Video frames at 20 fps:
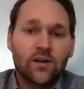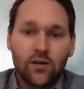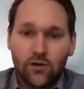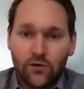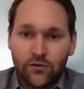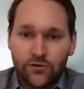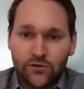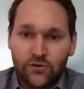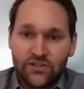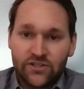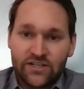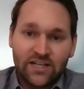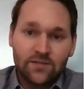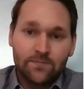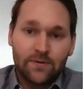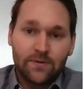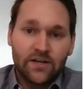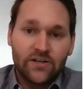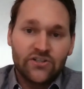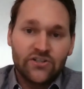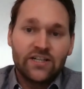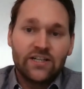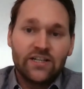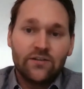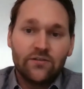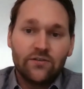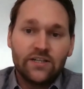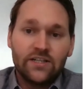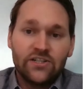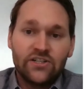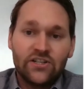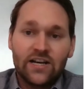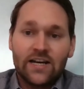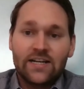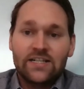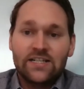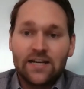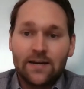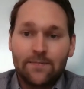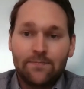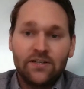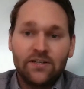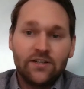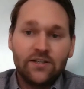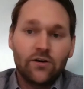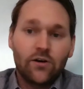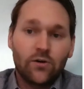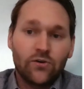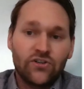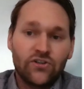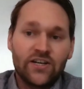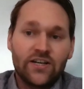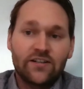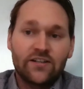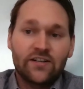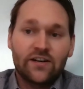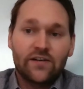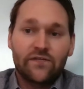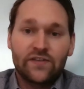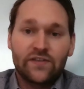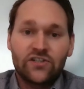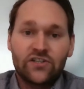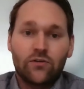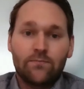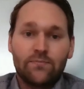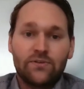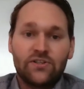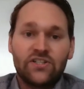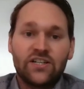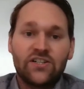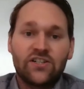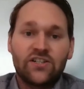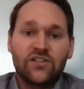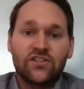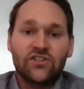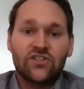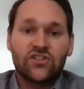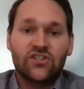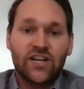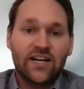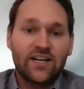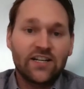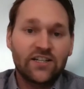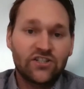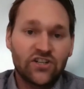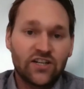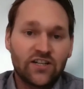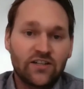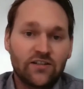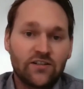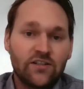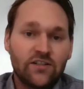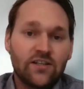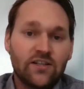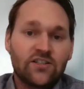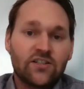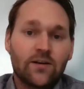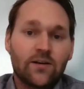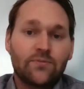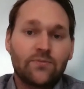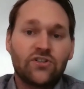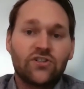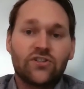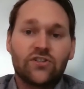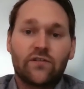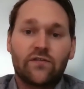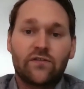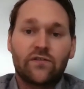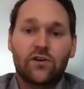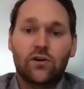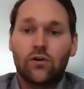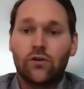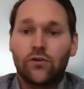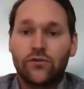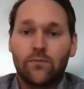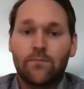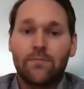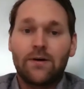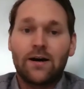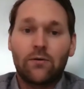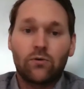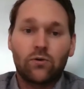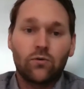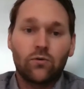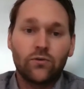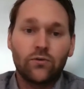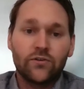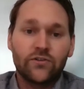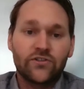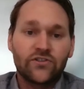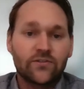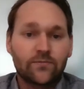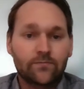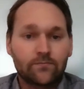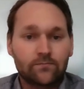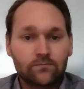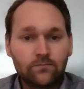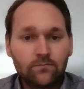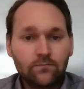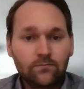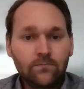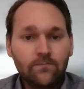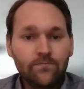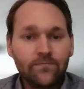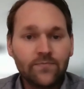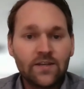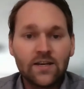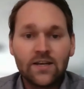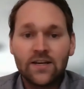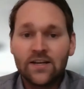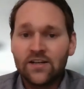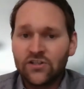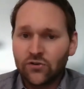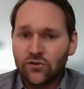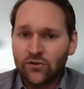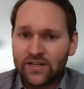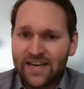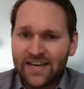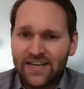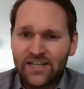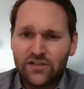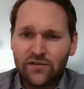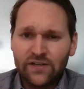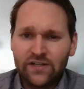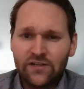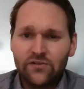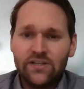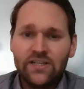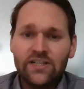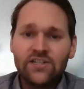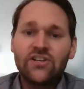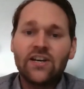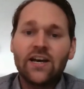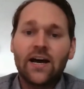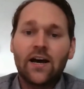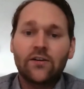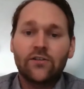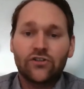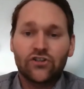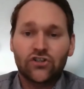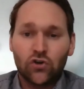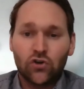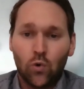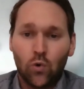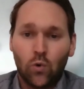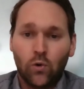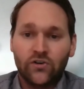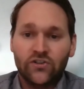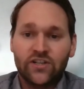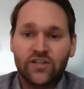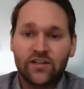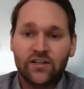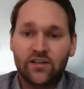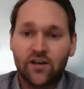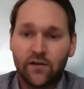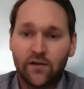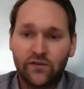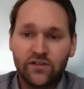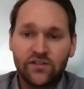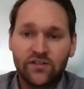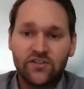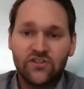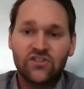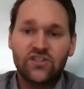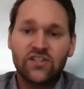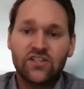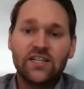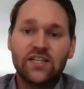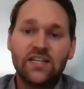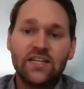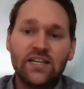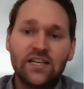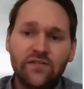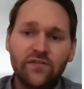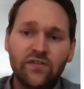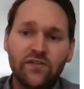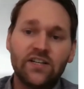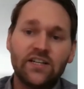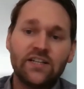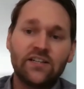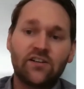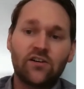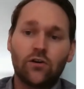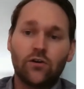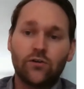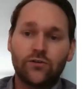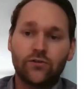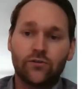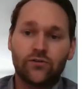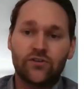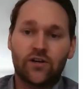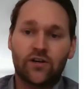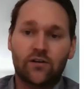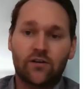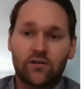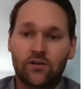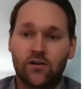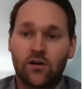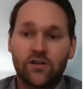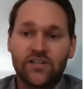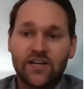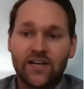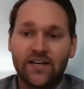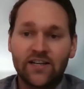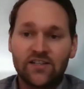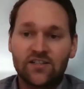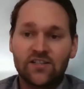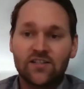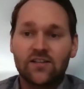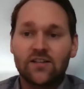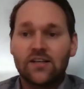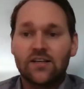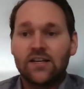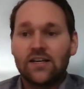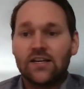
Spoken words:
Colonial taxpayers in Indonesia adeptly negotiated their fiscal positions, challenging the assumptions of colonial power holders. So the case of Indonesia underscores that governance, even in colonial contexts,